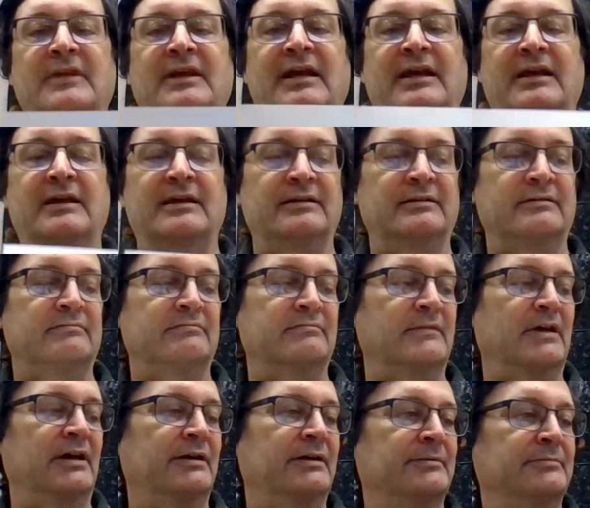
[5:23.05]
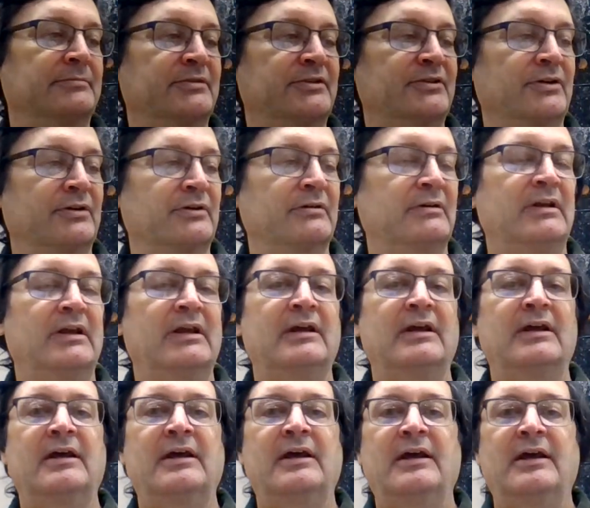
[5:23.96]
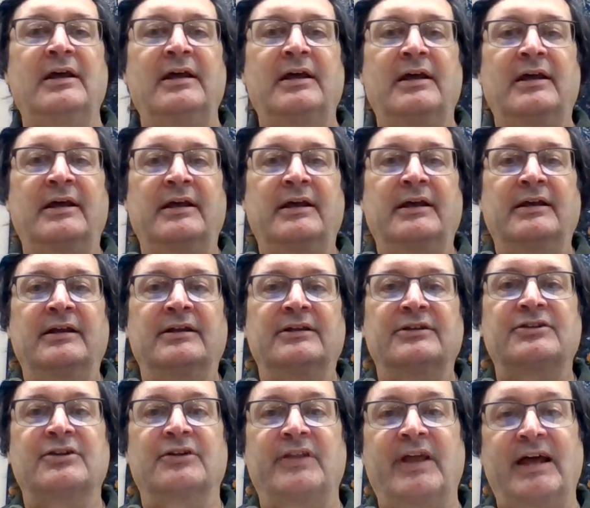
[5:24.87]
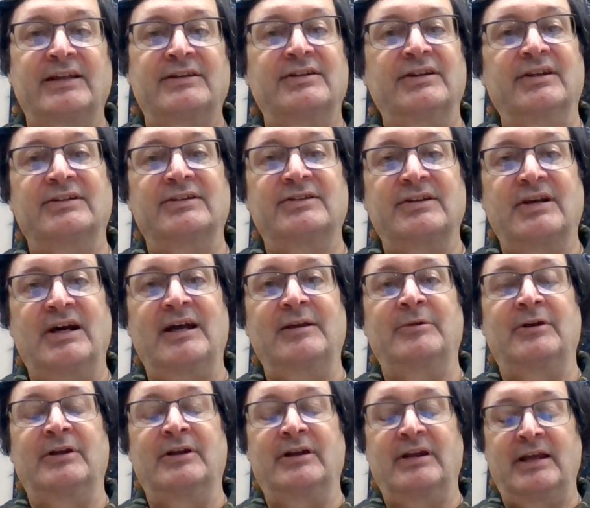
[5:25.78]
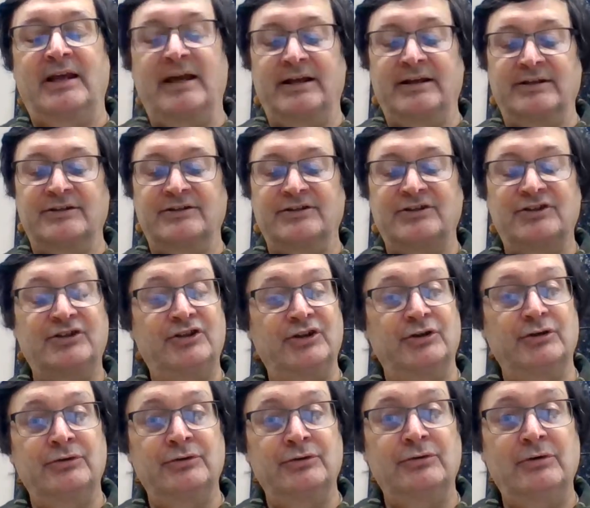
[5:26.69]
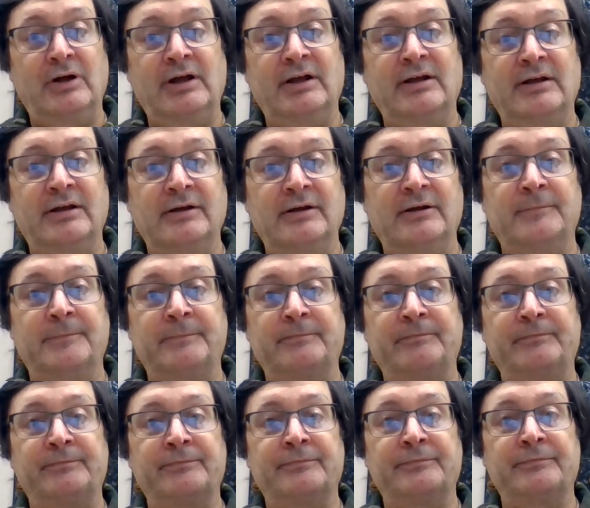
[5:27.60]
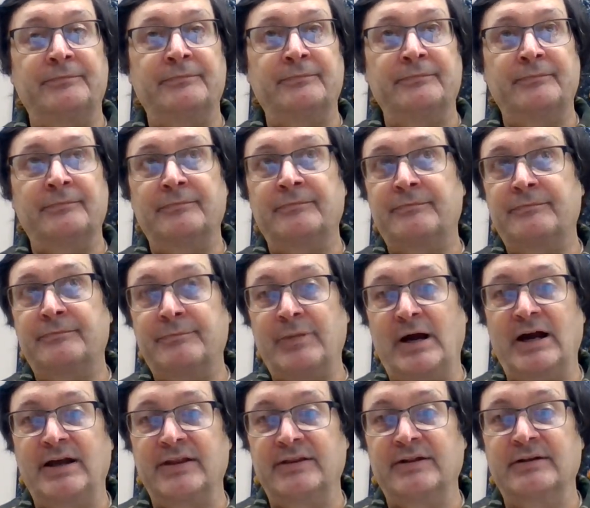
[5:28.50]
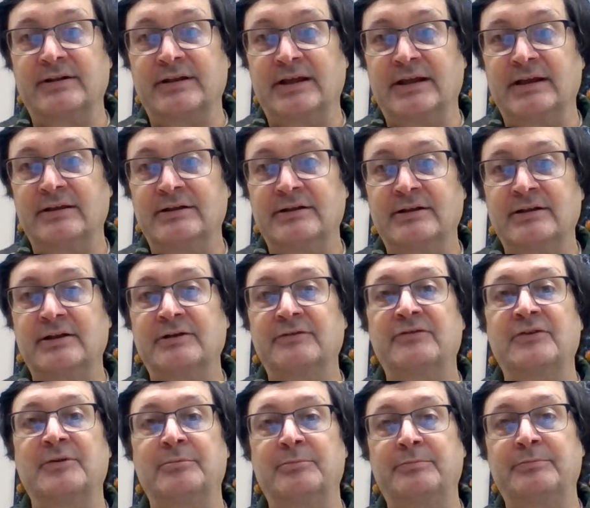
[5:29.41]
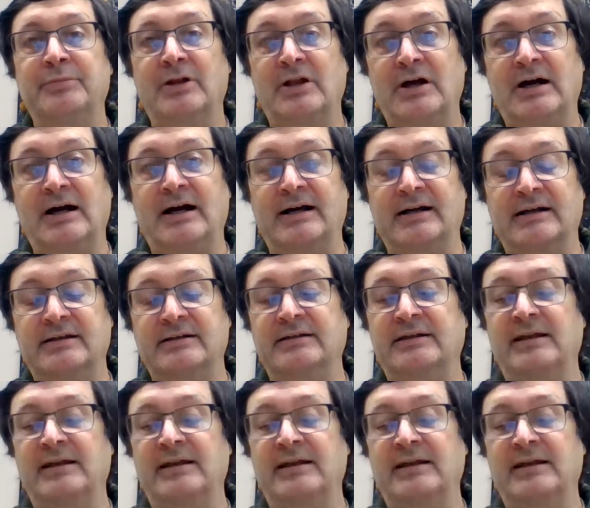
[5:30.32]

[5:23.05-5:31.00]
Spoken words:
And so that's the assignment, and it's due by the end of the block.